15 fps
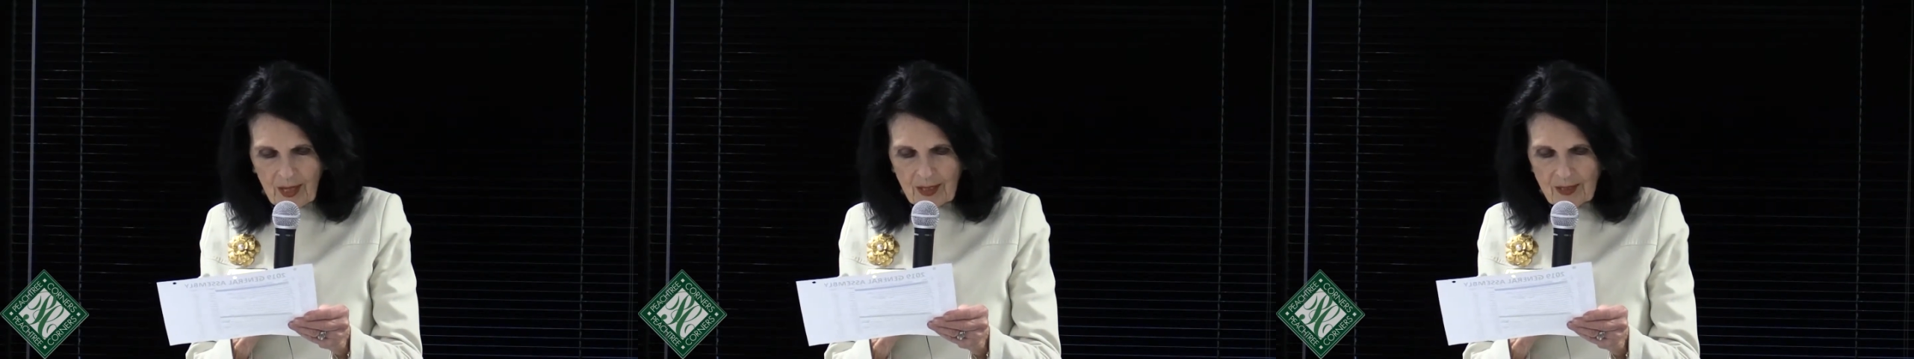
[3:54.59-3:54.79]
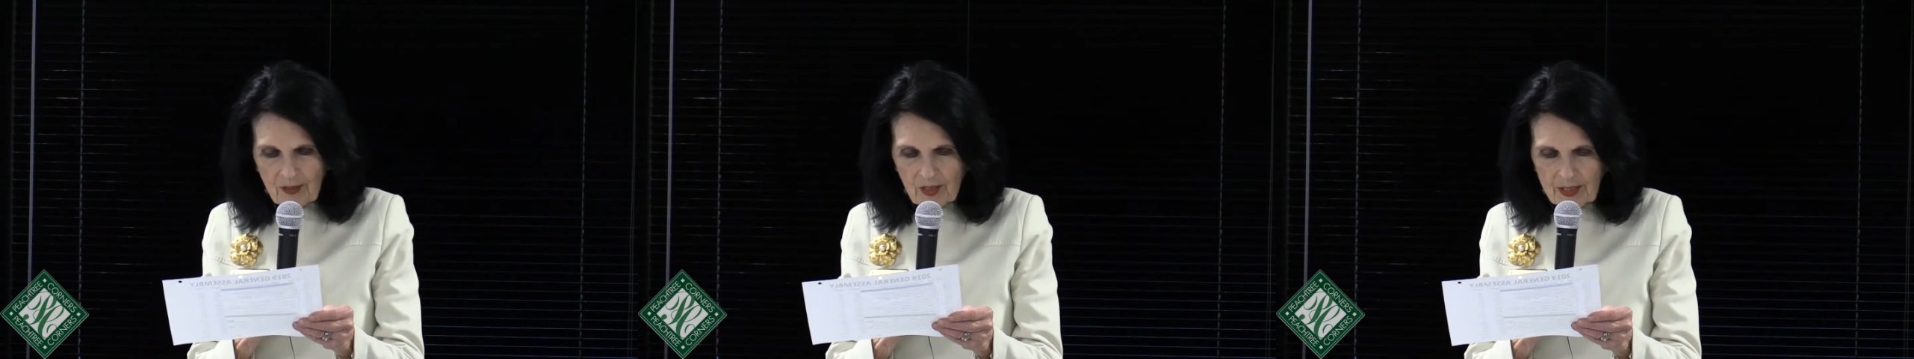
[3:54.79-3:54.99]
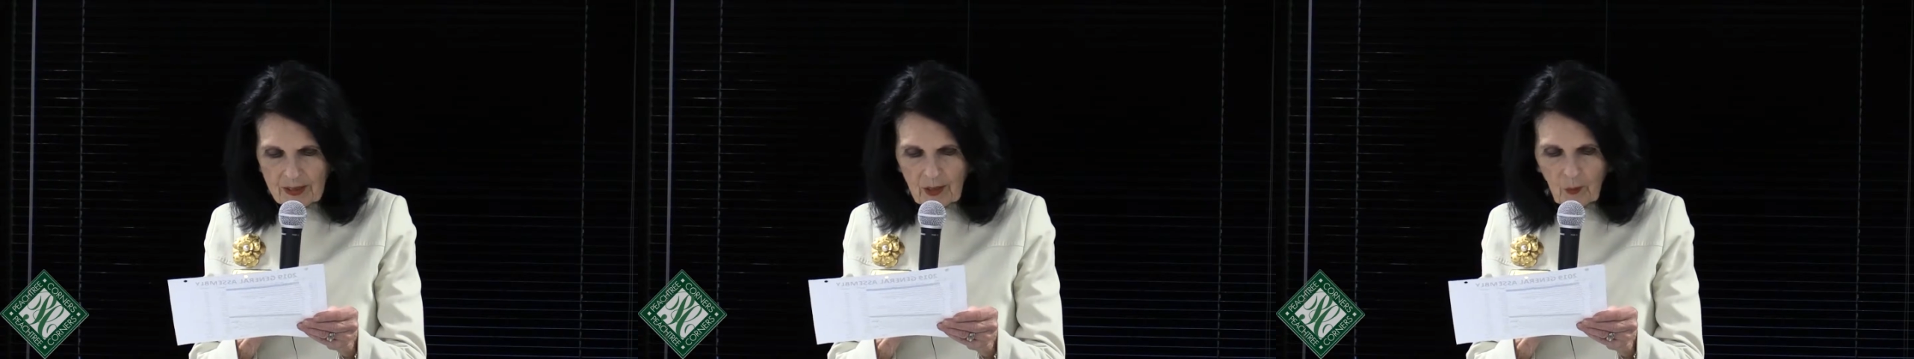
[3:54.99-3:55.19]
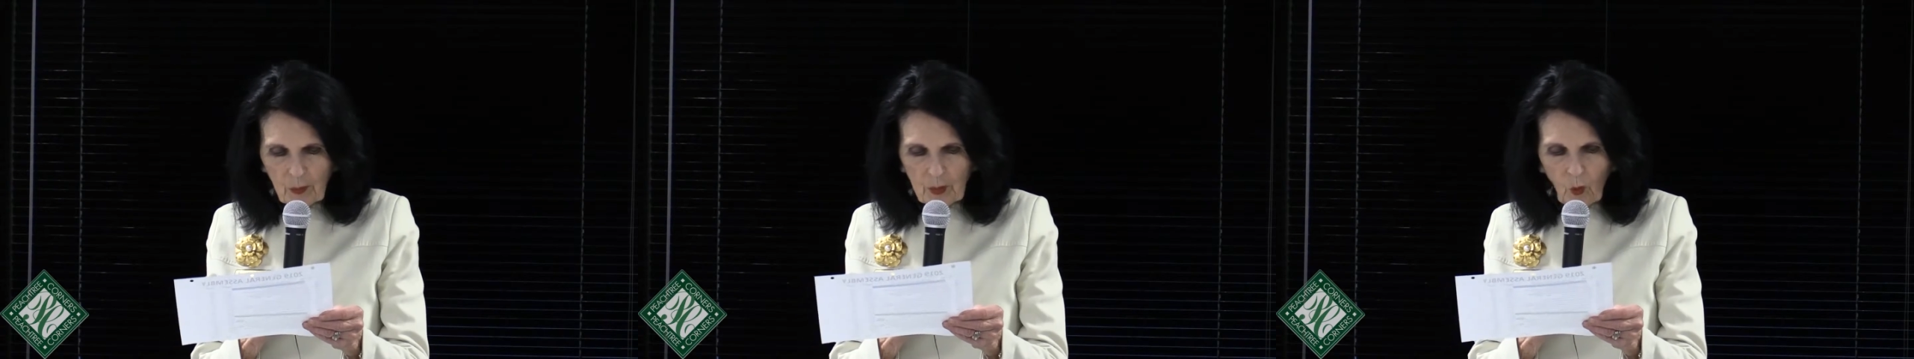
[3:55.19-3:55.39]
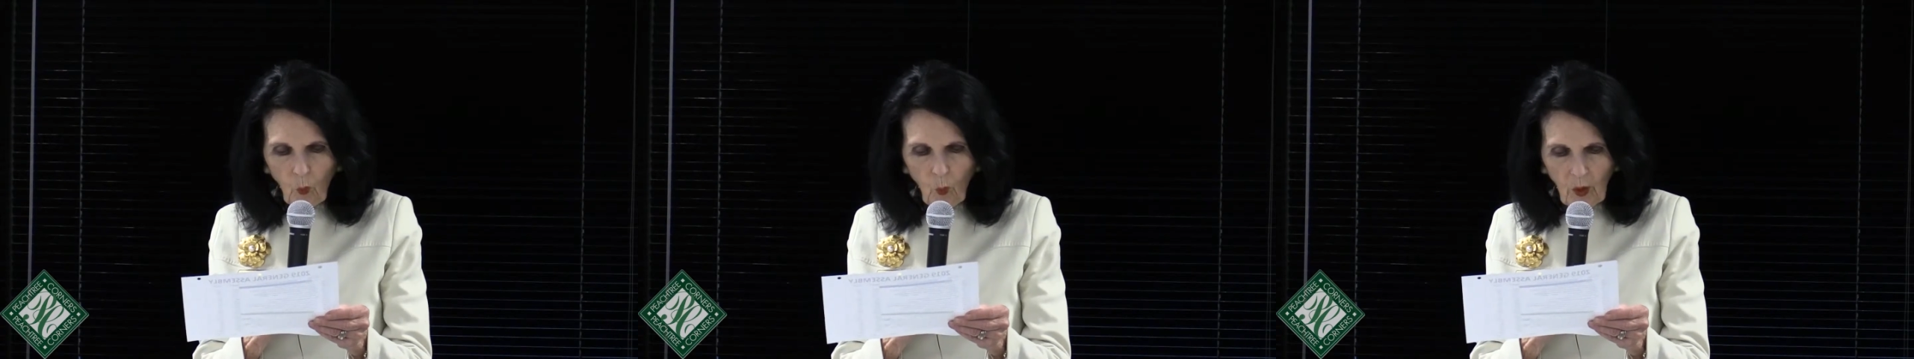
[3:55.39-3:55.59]
And Senate
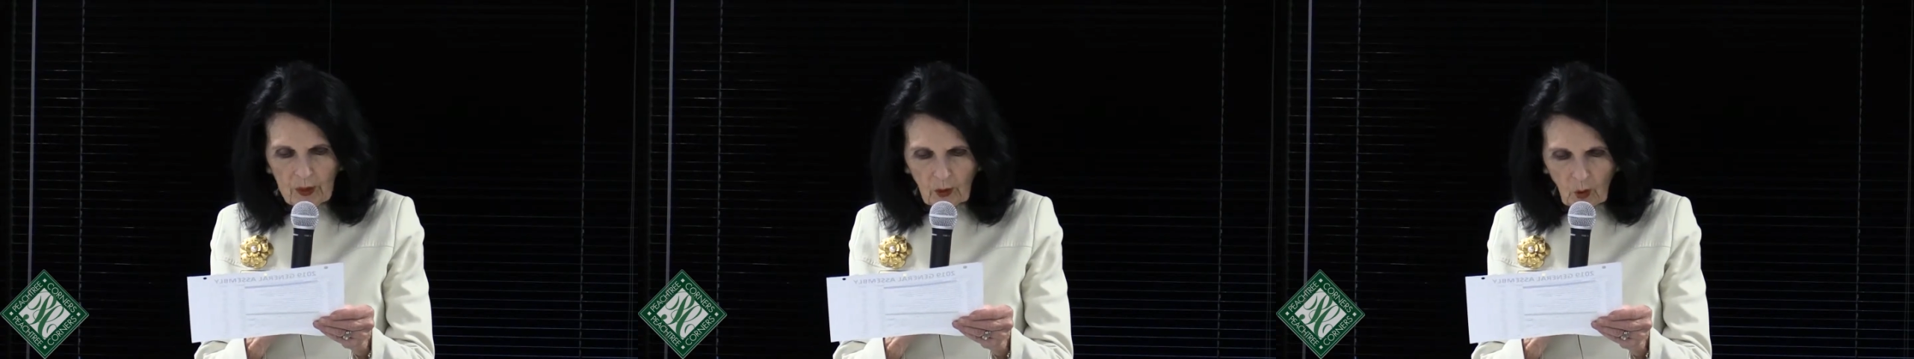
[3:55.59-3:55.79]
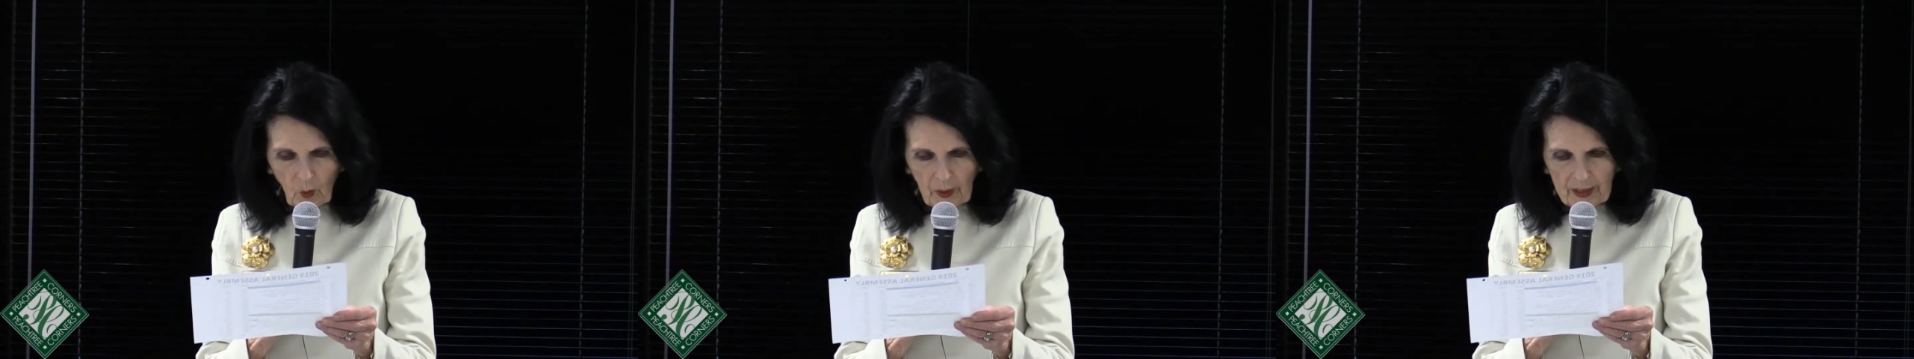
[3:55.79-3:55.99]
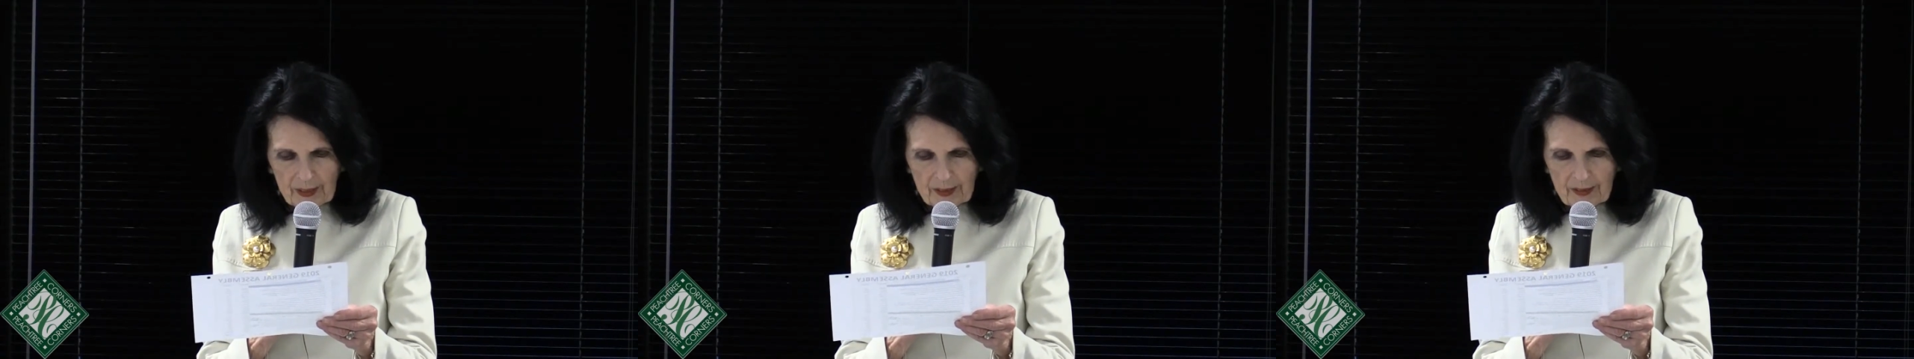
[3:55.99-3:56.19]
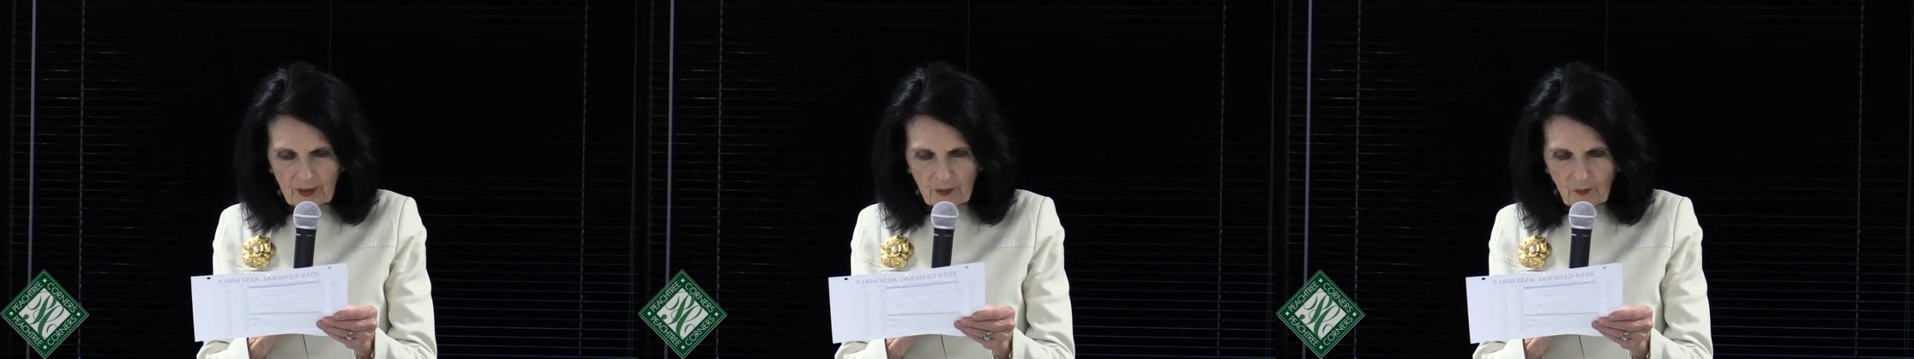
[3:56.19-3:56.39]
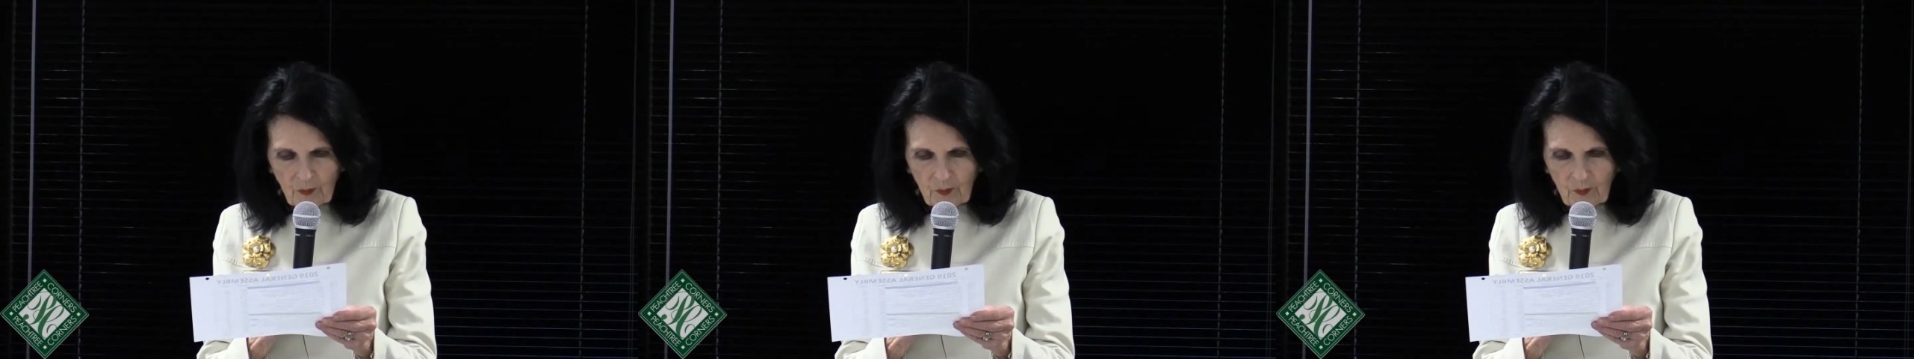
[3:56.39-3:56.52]
Bill 108,